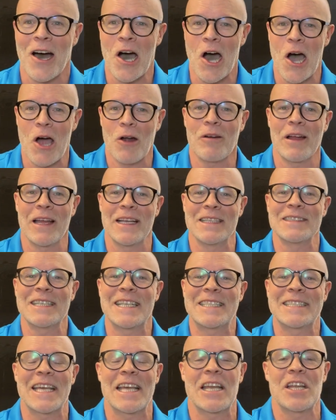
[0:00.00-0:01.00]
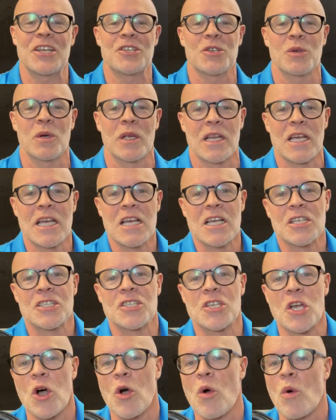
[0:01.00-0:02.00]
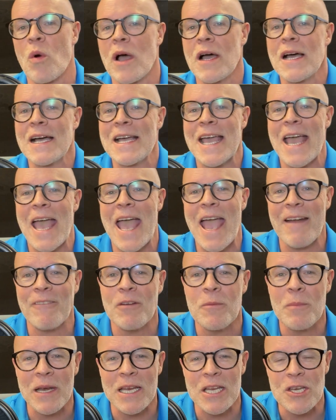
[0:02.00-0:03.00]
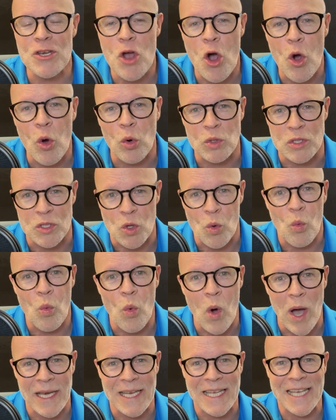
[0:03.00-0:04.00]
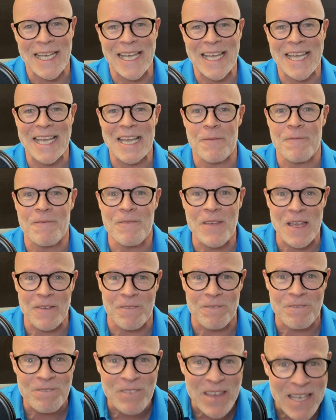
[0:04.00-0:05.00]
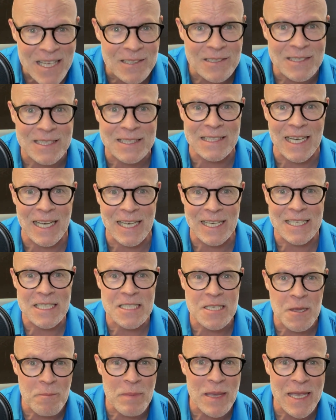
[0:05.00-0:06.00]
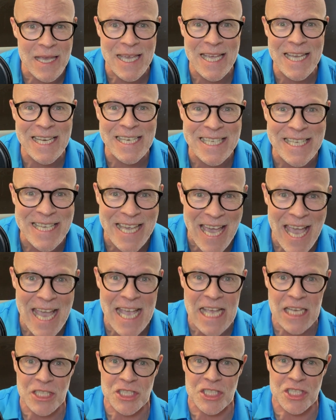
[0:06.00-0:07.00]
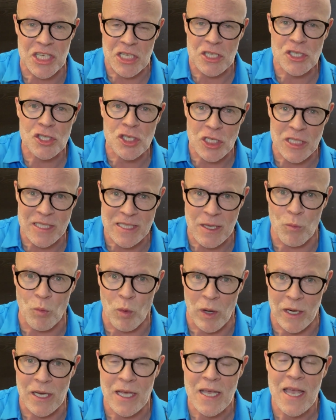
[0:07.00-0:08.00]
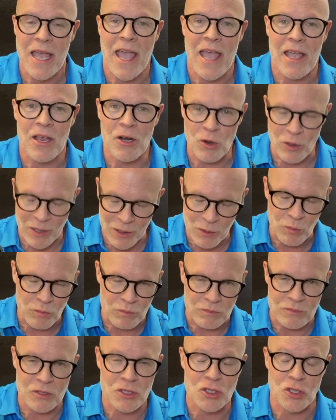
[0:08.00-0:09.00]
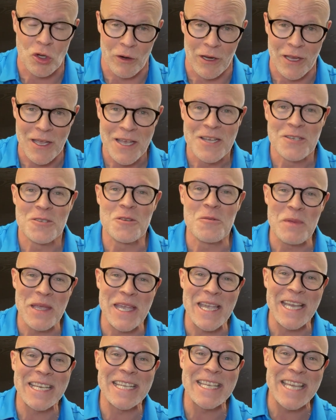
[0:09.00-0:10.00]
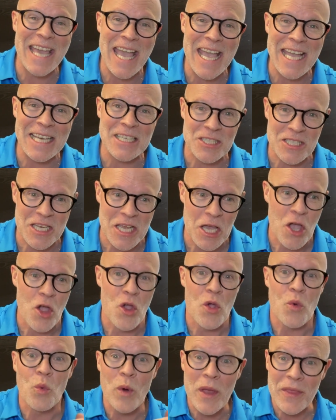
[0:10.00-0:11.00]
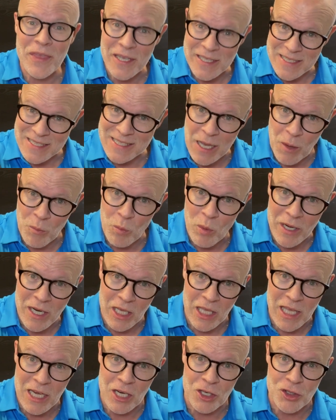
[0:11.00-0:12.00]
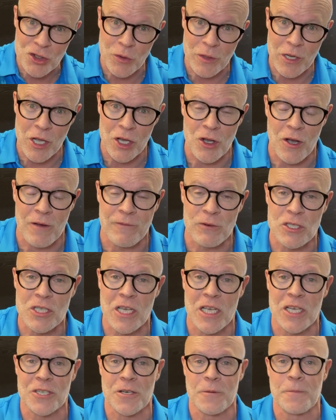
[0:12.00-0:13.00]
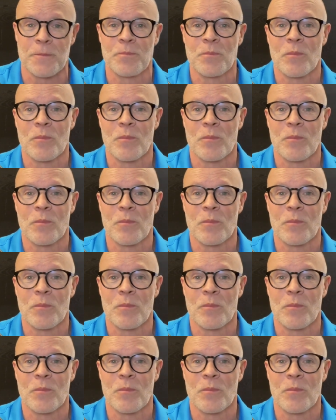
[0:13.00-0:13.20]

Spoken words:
All right, let's get into it. So everybody knows what it feels like to be engaged to someone, to be engaged with someone during a conversation.